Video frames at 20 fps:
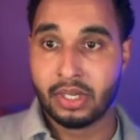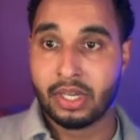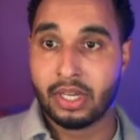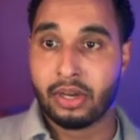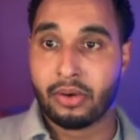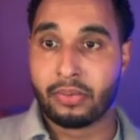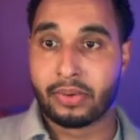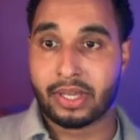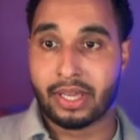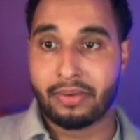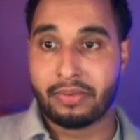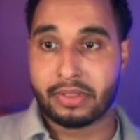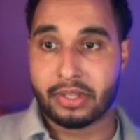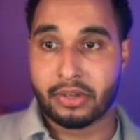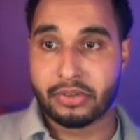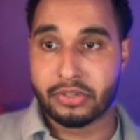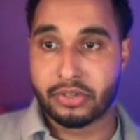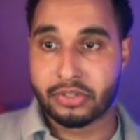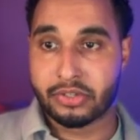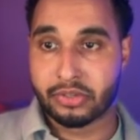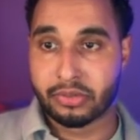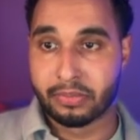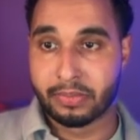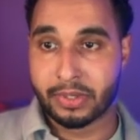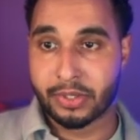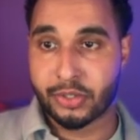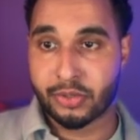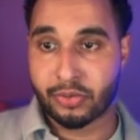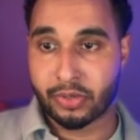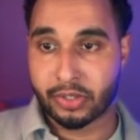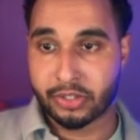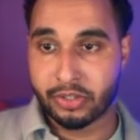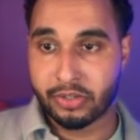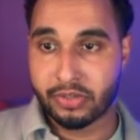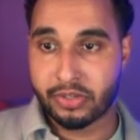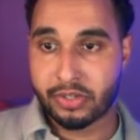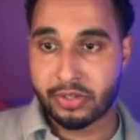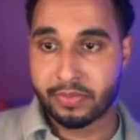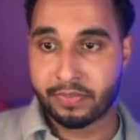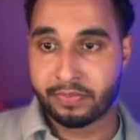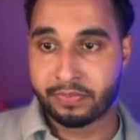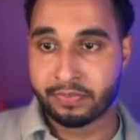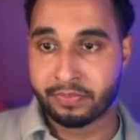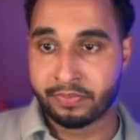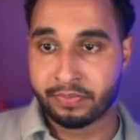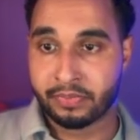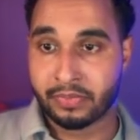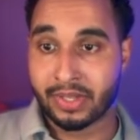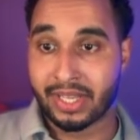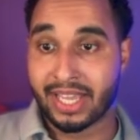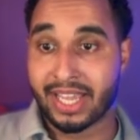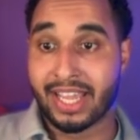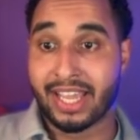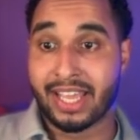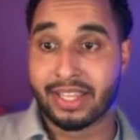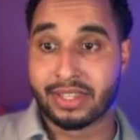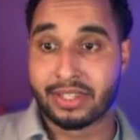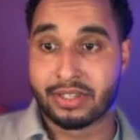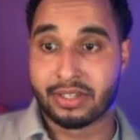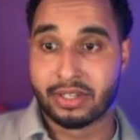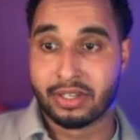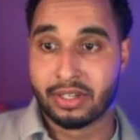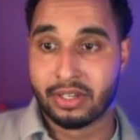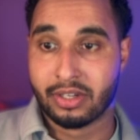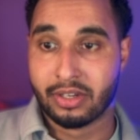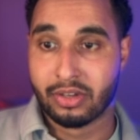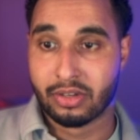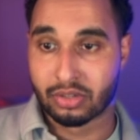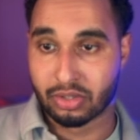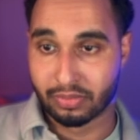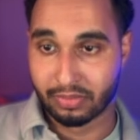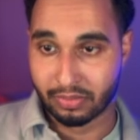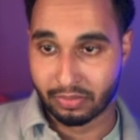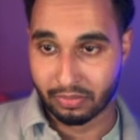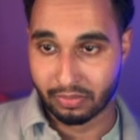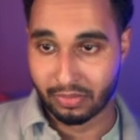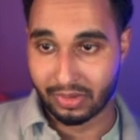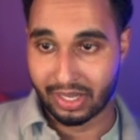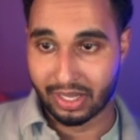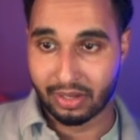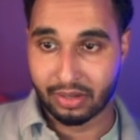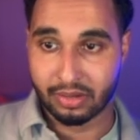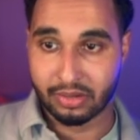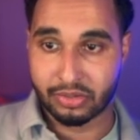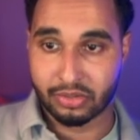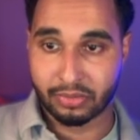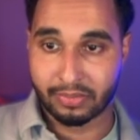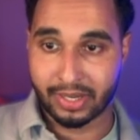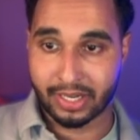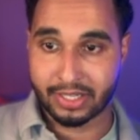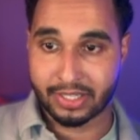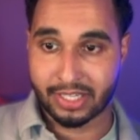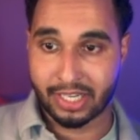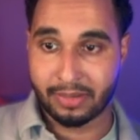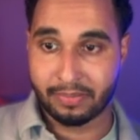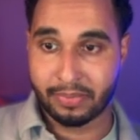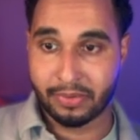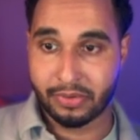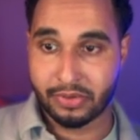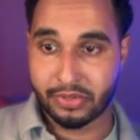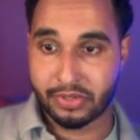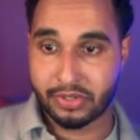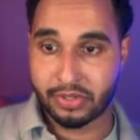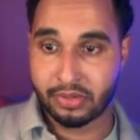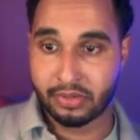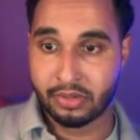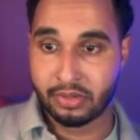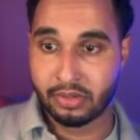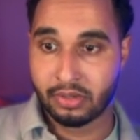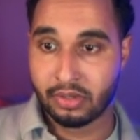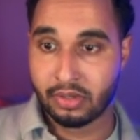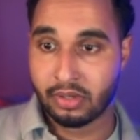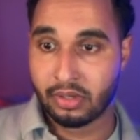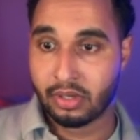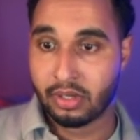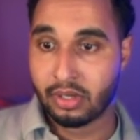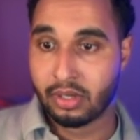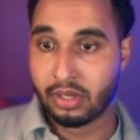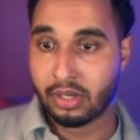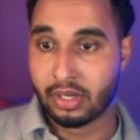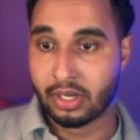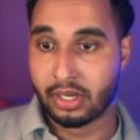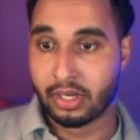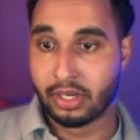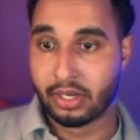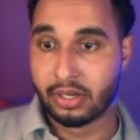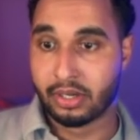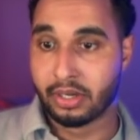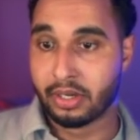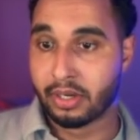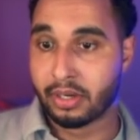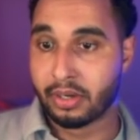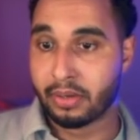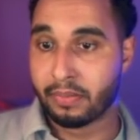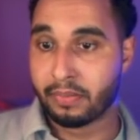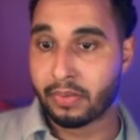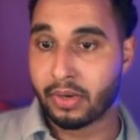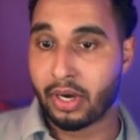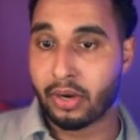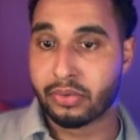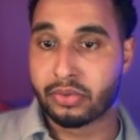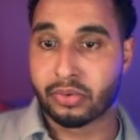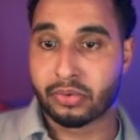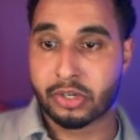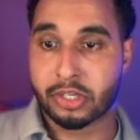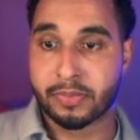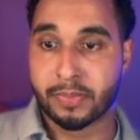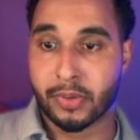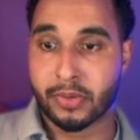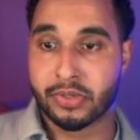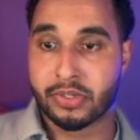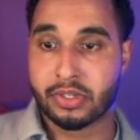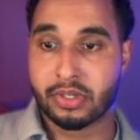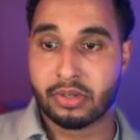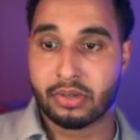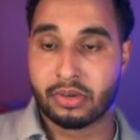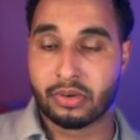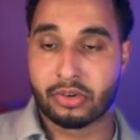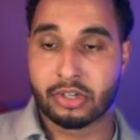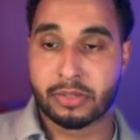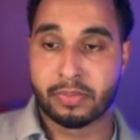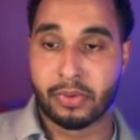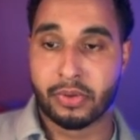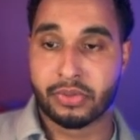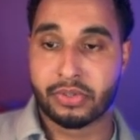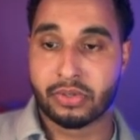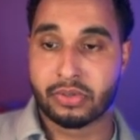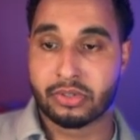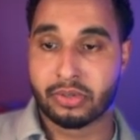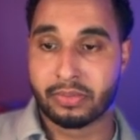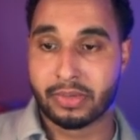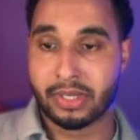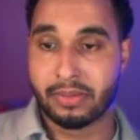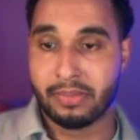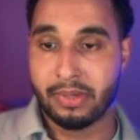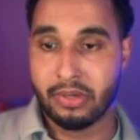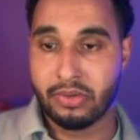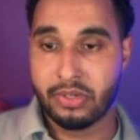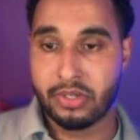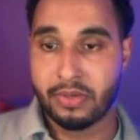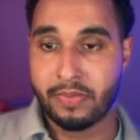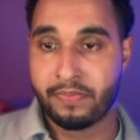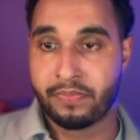We gave it also some instructions and some examples how to respond to some emails.